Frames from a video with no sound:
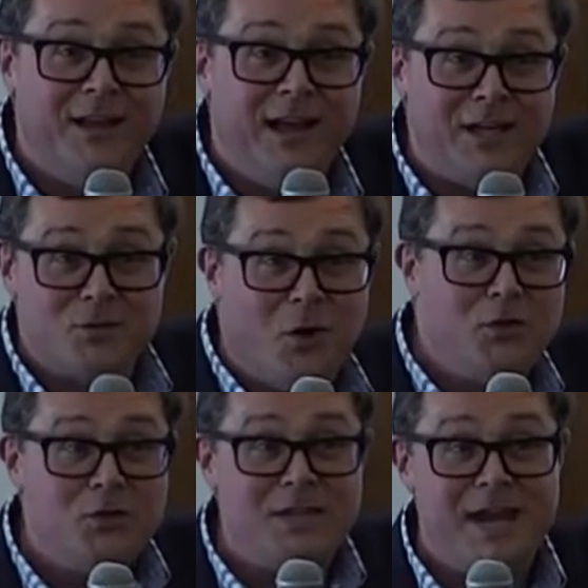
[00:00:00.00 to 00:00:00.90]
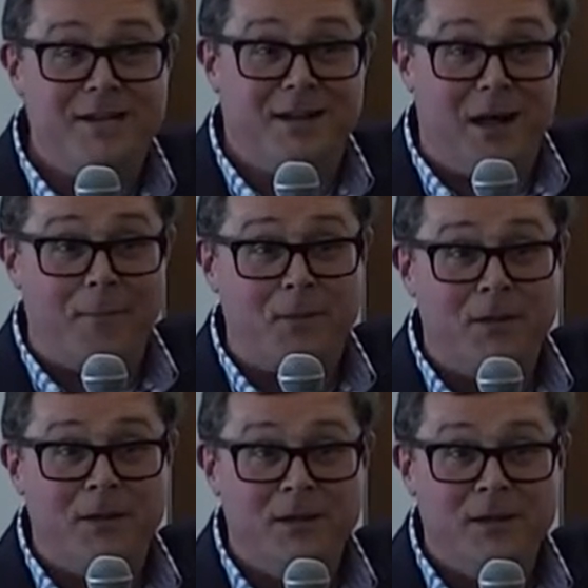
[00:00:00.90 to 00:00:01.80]
Has all your data up.
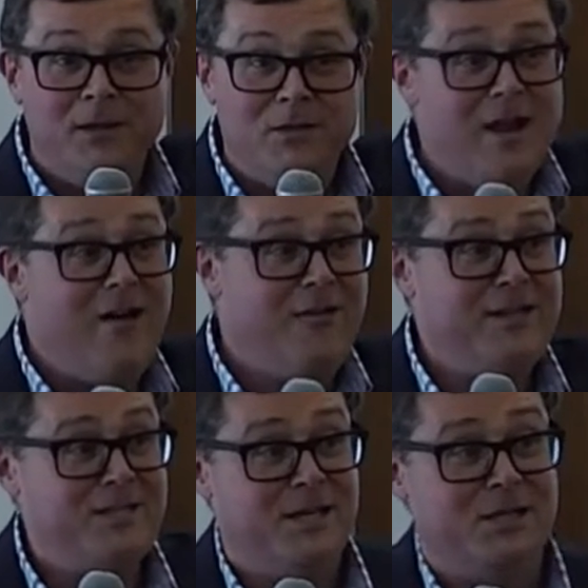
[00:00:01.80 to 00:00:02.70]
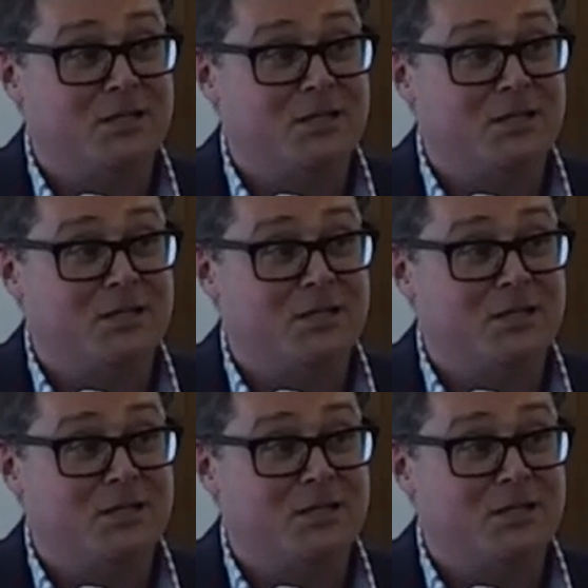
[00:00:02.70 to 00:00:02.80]
Do you know how easy it is